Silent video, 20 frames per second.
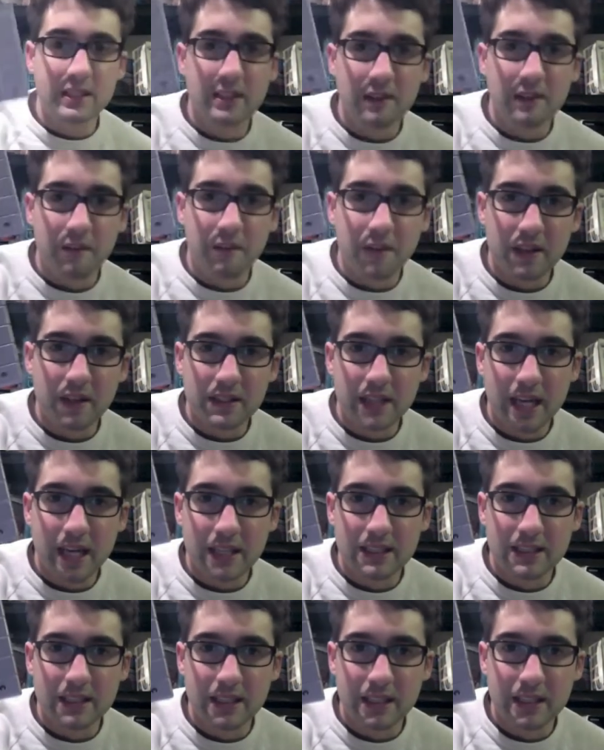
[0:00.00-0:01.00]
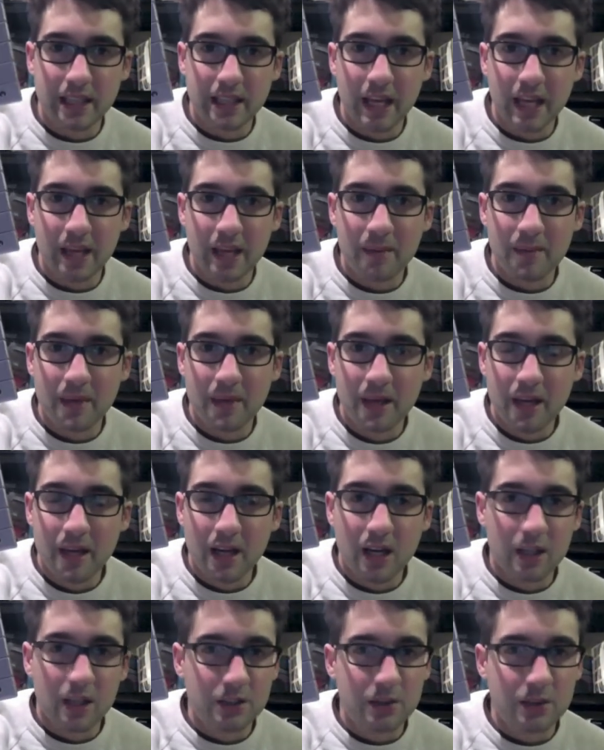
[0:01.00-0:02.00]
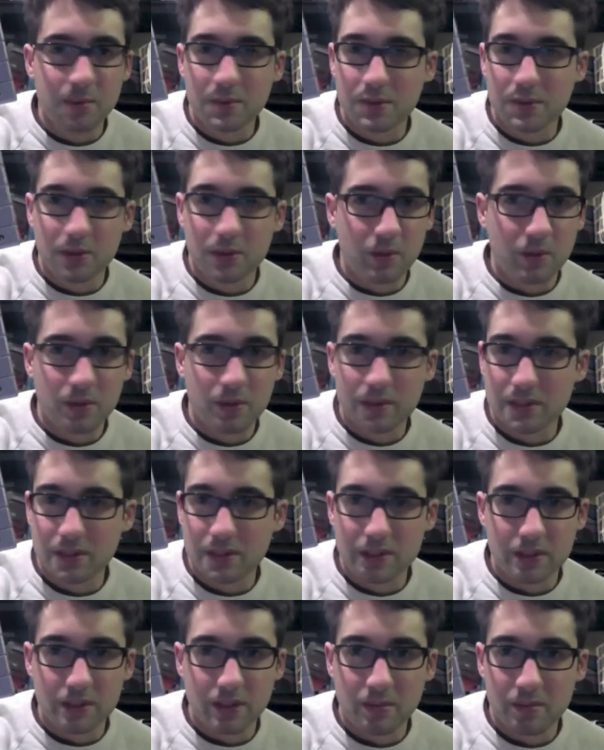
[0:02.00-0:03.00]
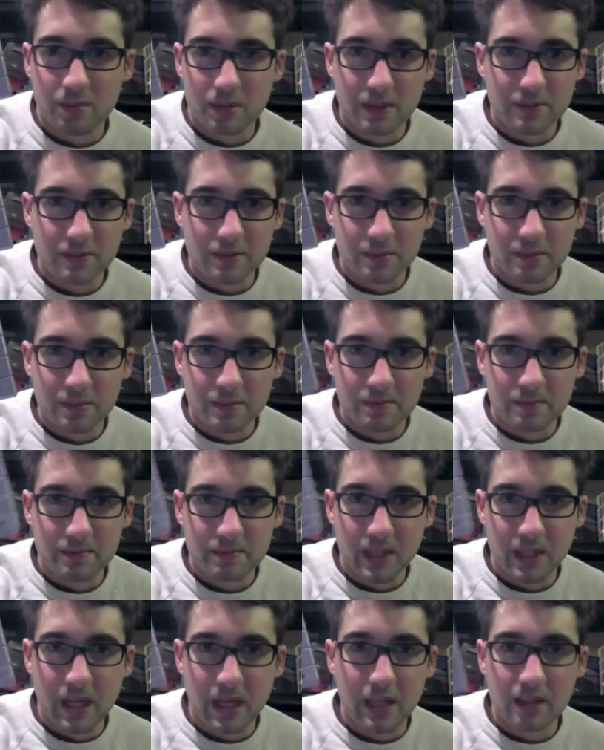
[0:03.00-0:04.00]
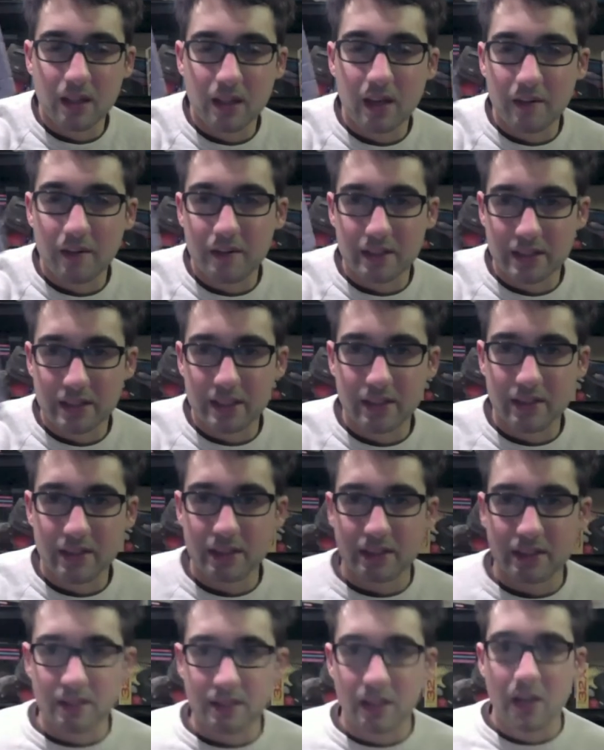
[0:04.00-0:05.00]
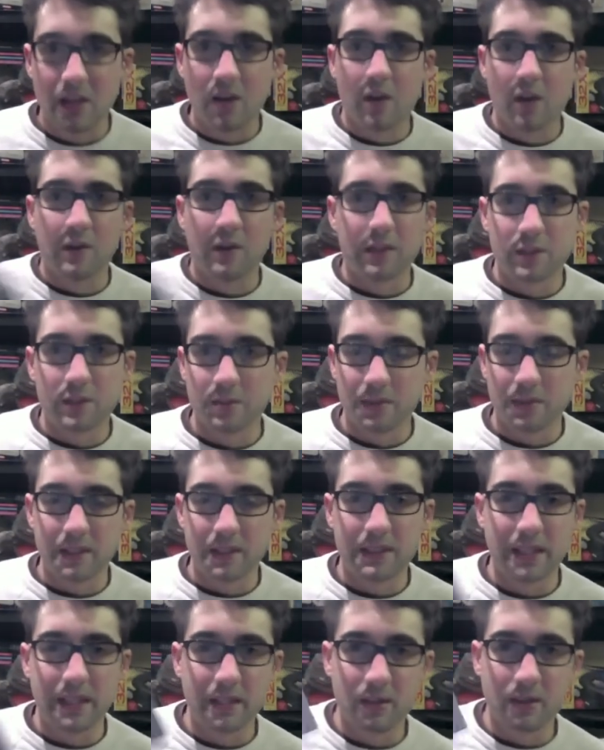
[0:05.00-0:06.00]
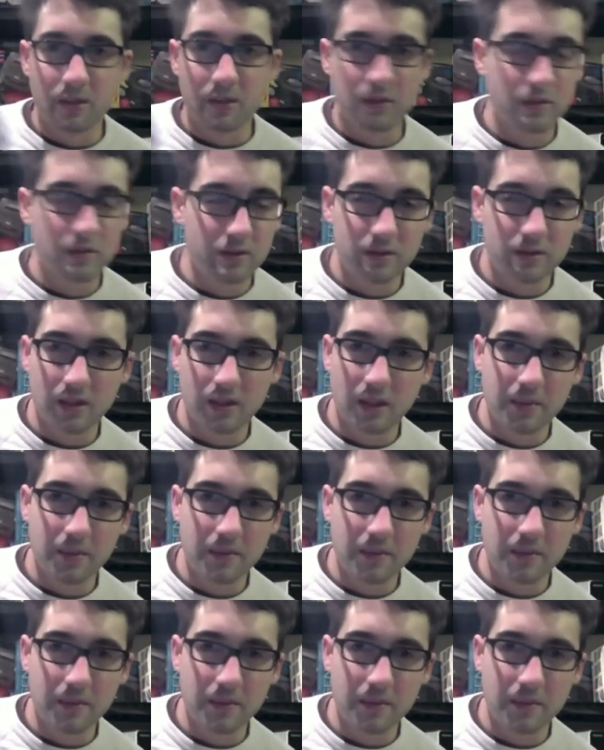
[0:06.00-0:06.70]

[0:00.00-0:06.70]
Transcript: This is a fantastic game. Super Star Wars is just unbelievable. I love the series on the Super Nintendo.